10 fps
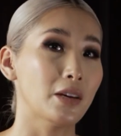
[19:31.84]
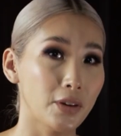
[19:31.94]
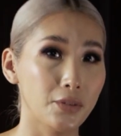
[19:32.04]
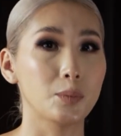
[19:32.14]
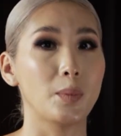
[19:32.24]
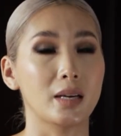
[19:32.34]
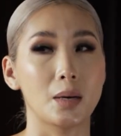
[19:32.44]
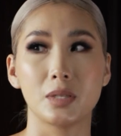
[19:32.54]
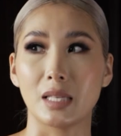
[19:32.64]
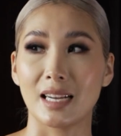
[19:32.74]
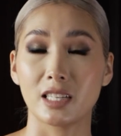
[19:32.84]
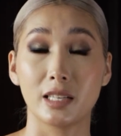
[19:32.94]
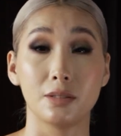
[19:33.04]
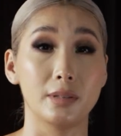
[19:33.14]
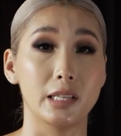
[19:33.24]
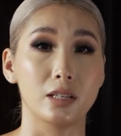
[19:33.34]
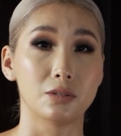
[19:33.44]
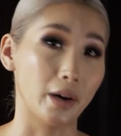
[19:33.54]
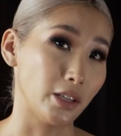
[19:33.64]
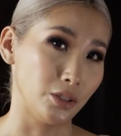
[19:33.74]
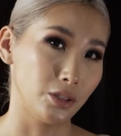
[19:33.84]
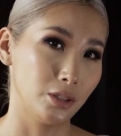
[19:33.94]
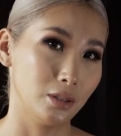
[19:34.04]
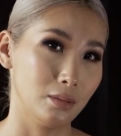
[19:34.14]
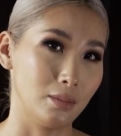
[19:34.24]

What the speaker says: favorite makeup is actually really grunge.